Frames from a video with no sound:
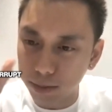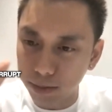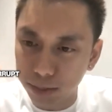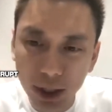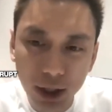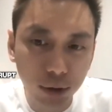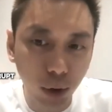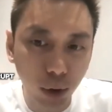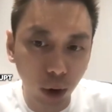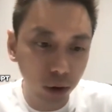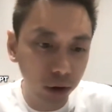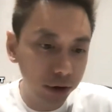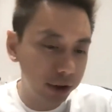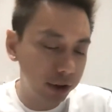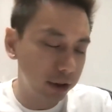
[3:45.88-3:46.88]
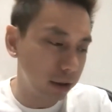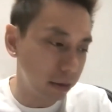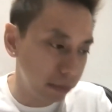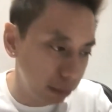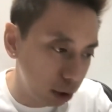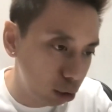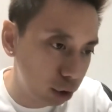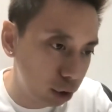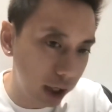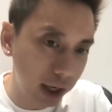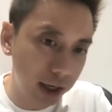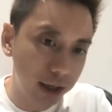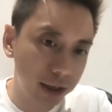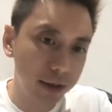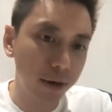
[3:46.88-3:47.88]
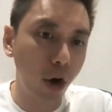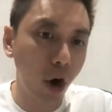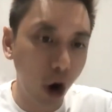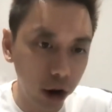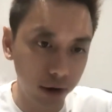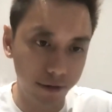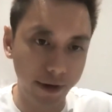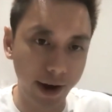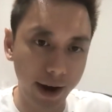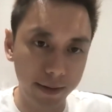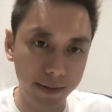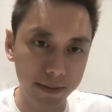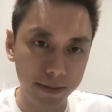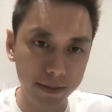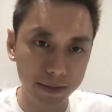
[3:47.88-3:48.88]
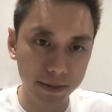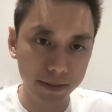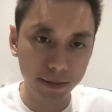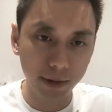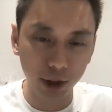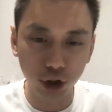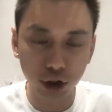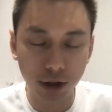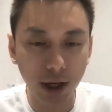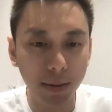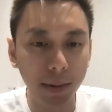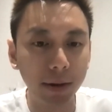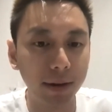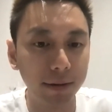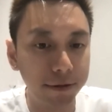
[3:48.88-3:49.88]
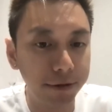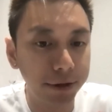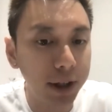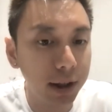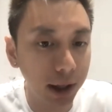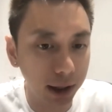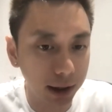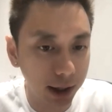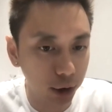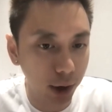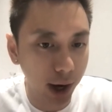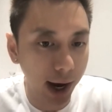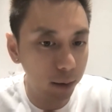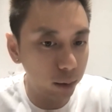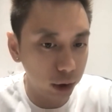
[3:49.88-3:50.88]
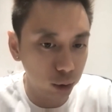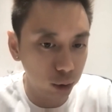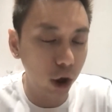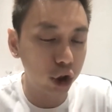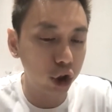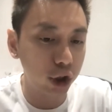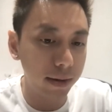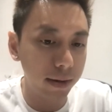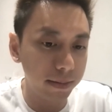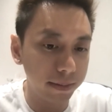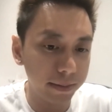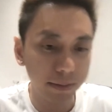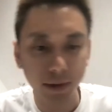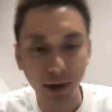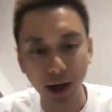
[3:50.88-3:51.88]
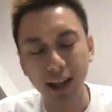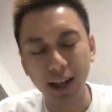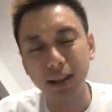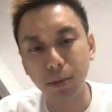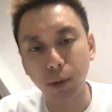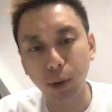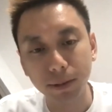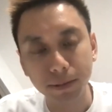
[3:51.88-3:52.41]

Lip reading: B-rolls, the music, all of that. I just think about the feeling that you had when you watched that. Okay, that's number one.